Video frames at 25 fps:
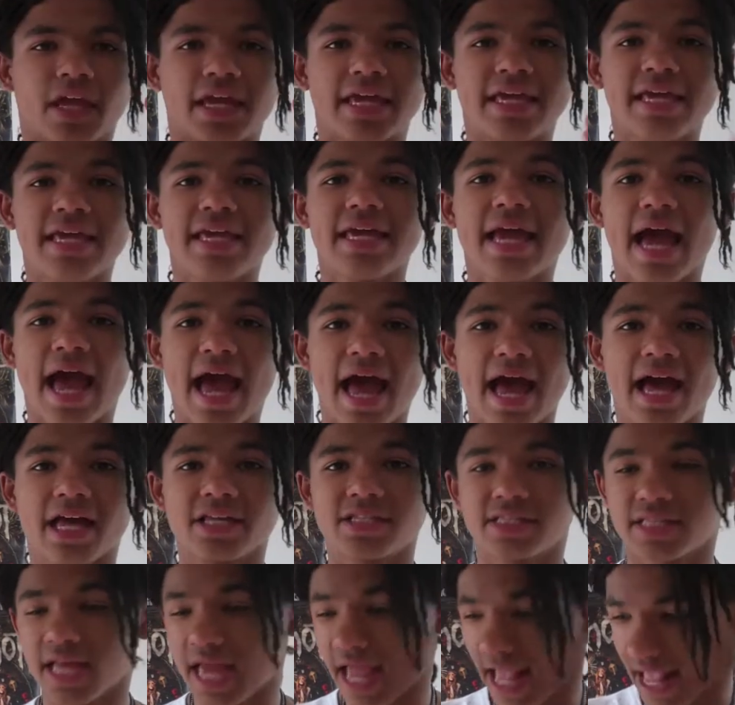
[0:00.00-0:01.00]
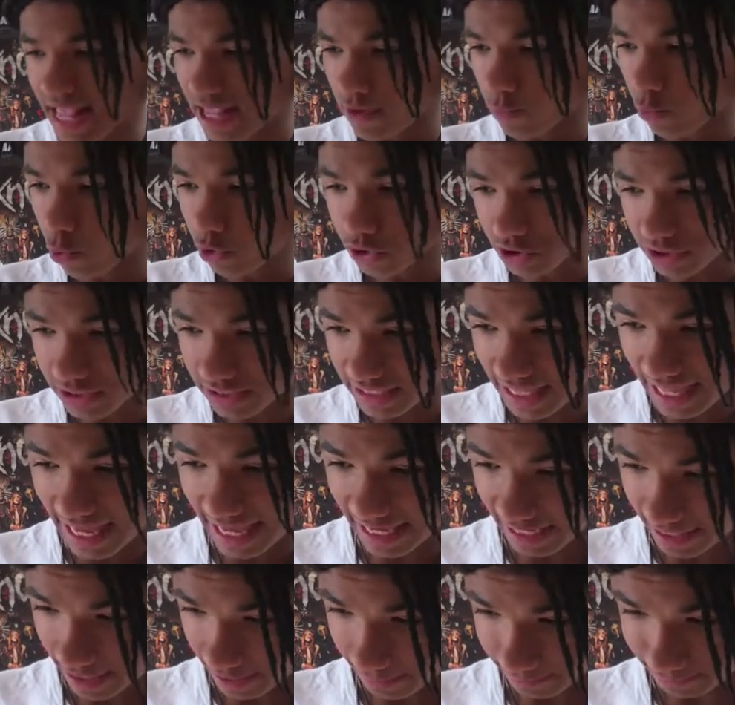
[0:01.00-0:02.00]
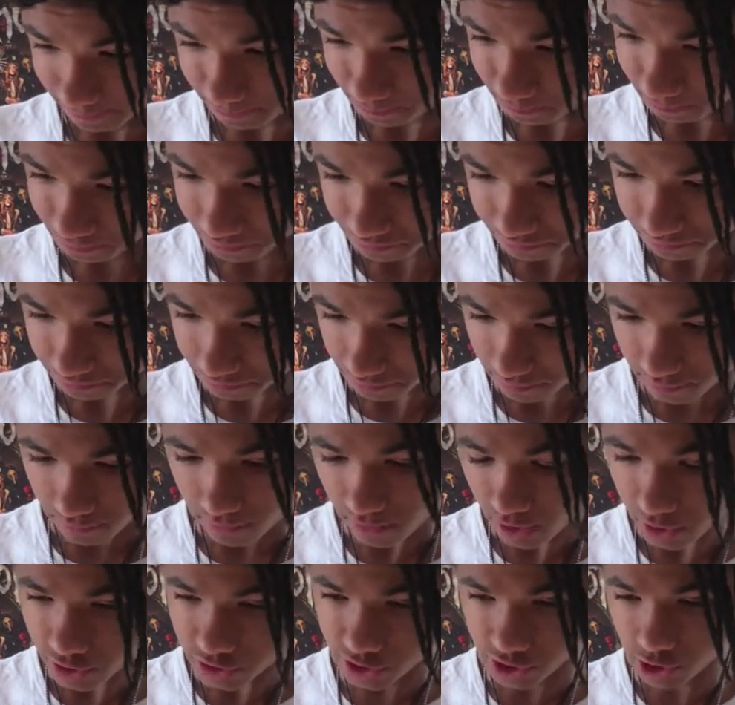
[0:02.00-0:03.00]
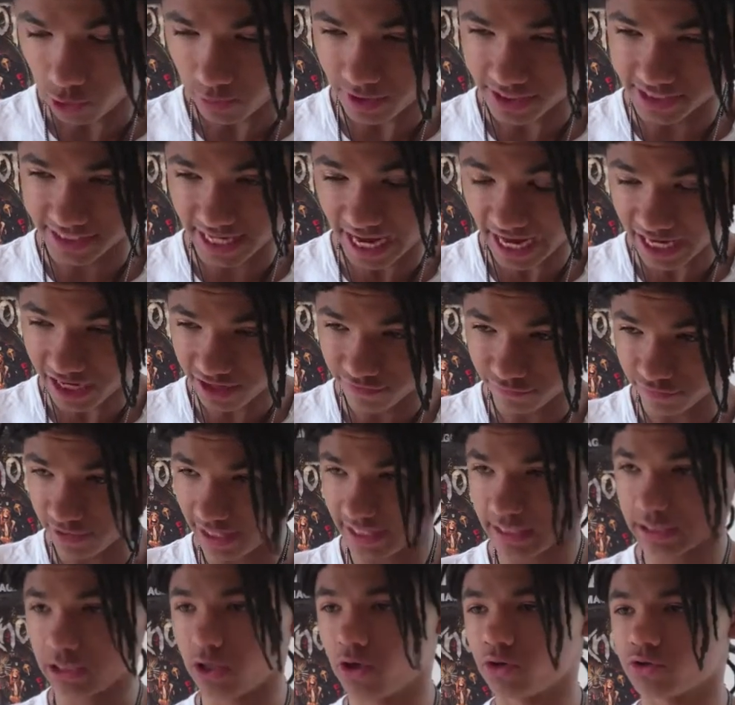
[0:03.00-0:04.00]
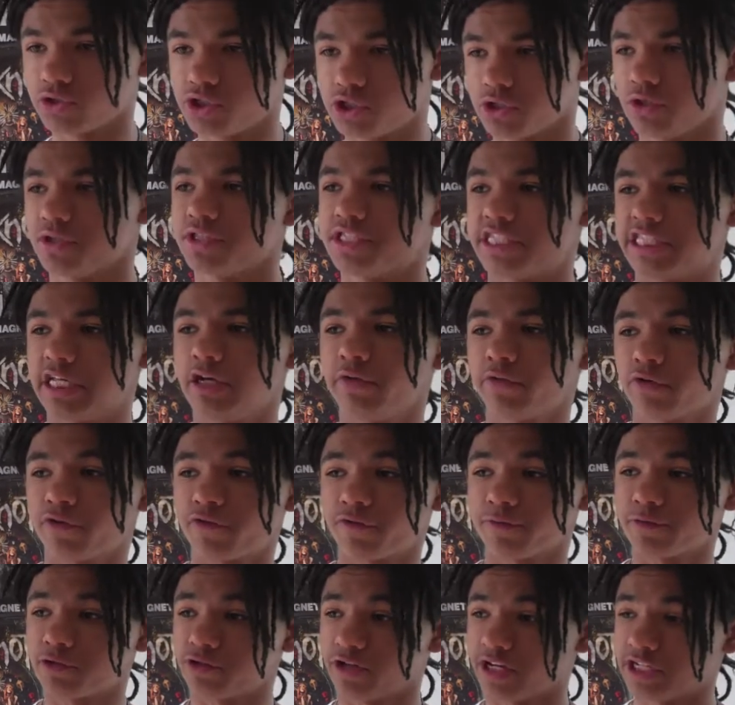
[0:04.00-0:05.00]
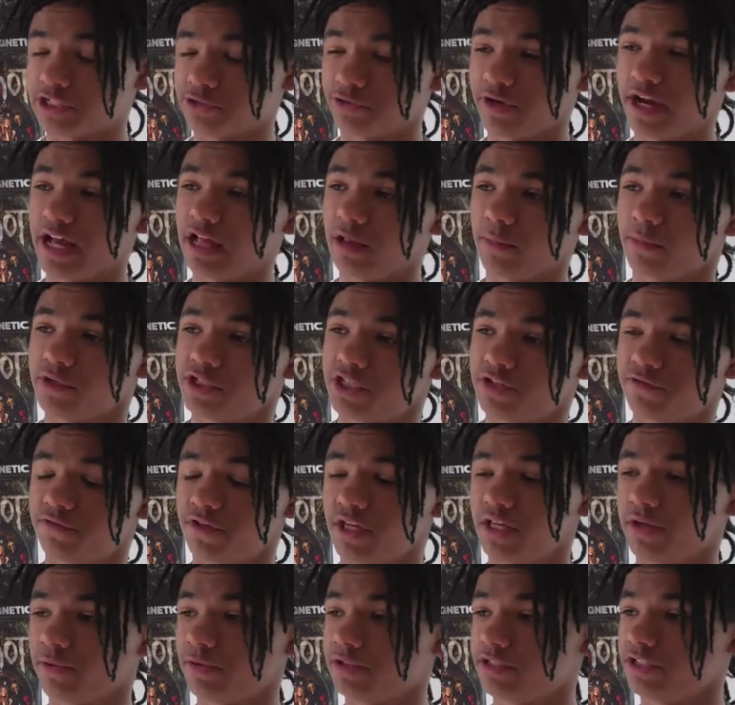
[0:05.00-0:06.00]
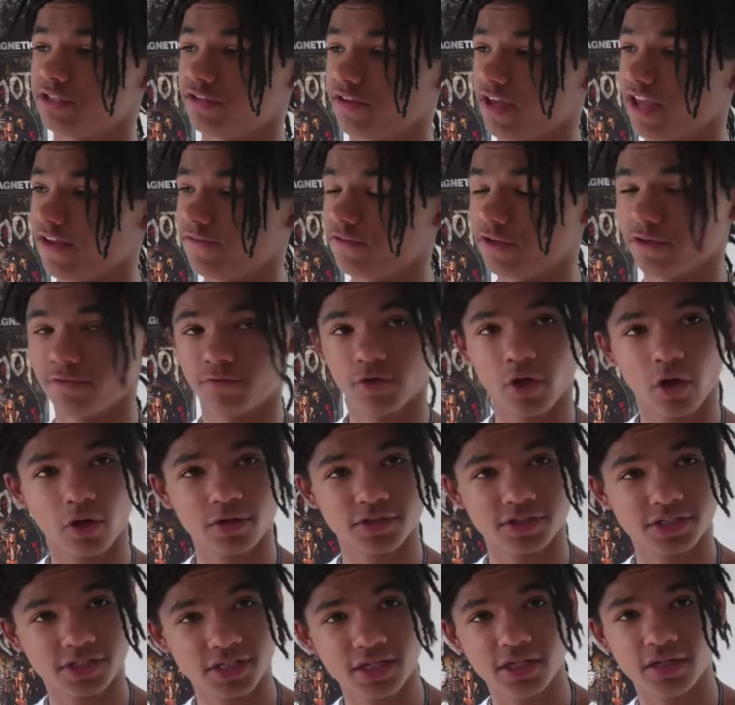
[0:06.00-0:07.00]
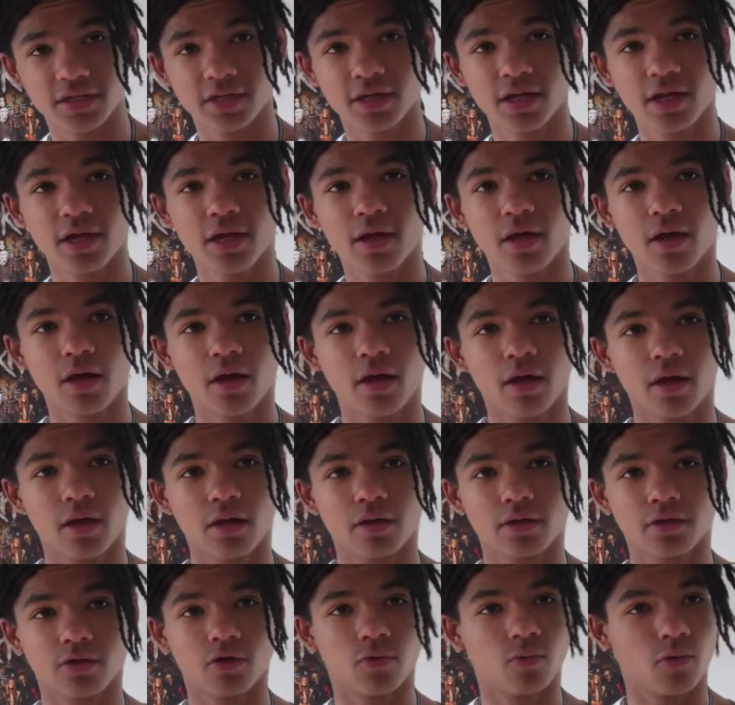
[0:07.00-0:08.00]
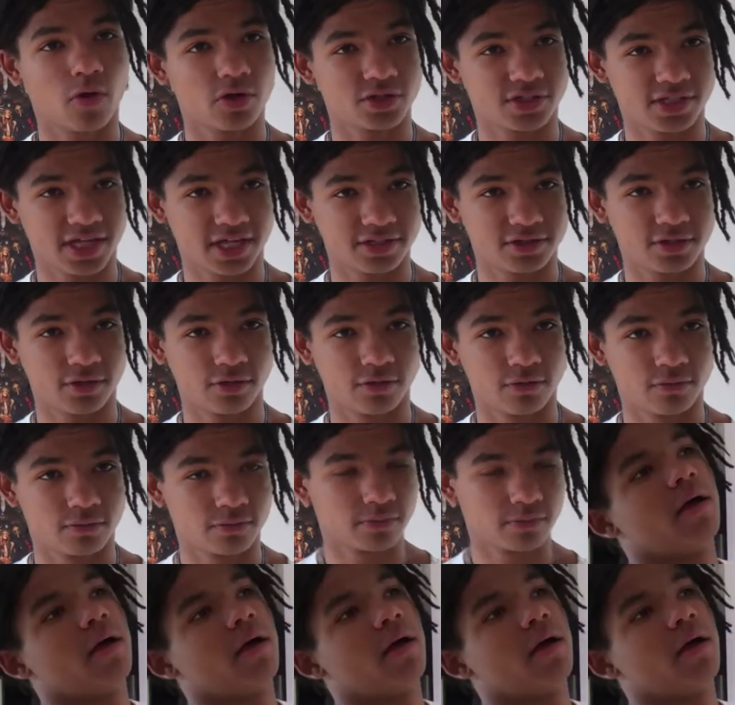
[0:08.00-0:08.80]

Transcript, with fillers: He has a wooden leg so he's kind of like Long John Silver from Treasure Island, which if, which is if you've not seen, go watch that too.